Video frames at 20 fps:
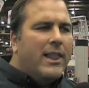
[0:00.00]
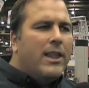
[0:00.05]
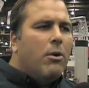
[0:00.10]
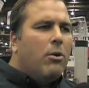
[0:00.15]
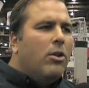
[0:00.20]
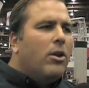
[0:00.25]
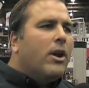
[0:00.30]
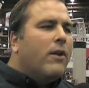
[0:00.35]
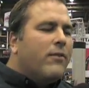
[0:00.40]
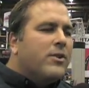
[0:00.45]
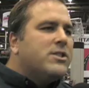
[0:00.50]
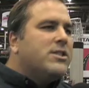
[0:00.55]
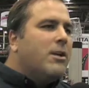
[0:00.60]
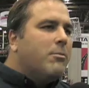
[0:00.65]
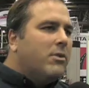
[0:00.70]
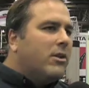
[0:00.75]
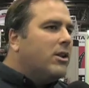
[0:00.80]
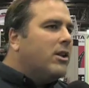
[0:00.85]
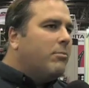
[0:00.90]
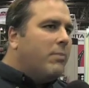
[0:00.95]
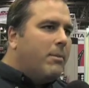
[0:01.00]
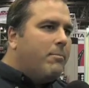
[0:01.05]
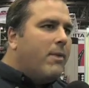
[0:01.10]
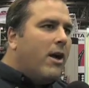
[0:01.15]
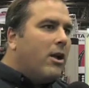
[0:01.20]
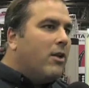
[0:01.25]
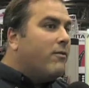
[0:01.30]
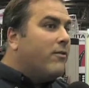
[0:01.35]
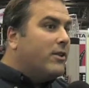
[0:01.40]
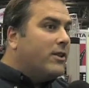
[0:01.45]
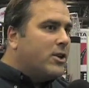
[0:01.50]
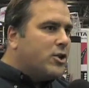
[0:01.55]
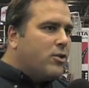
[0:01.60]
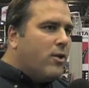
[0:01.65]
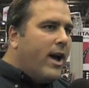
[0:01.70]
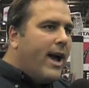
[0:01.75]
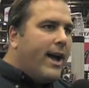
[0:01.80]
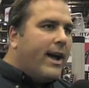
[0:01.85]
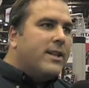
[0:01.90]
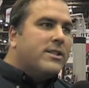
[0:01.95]
They were looking for something a little bit better for the
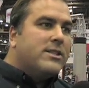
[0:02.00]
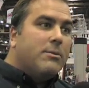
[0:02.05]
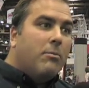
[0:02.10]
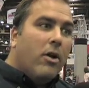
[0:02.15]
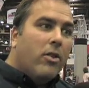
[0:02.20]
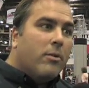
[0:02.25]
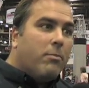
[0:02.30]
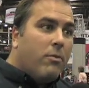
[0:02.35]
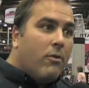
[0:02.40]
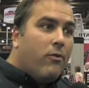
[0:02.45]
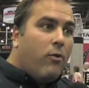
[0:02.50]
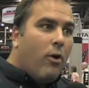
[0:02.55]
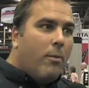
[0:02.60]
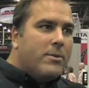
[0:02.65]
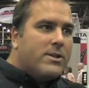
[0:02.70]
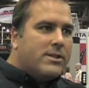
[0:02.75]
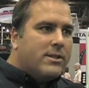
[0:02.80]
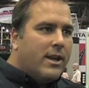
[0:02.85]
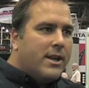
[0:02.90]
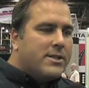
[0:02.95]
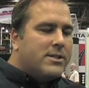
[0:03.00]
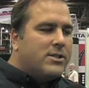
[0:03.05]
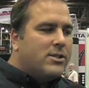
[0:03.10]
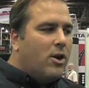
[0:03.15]
track and some other performance things.